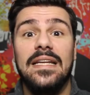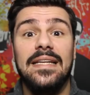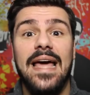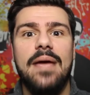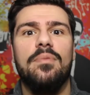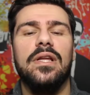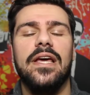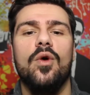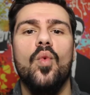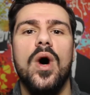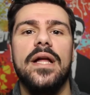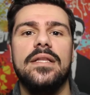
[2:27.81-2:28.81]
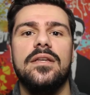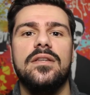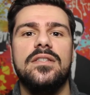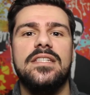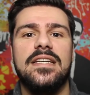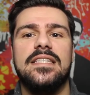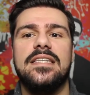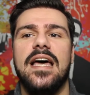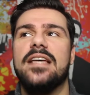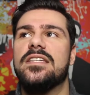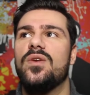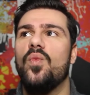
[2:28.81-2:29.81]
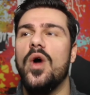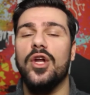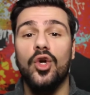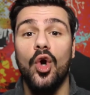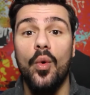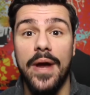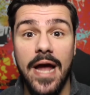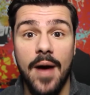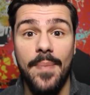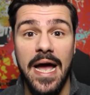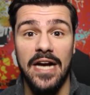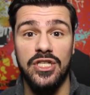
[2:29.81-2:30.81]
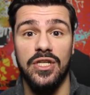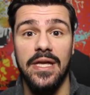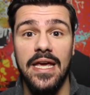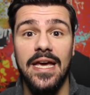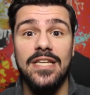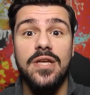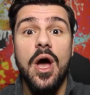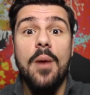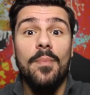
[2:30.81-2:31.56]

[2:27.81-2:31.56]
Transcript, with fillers: labeling what success and what growing up actually is.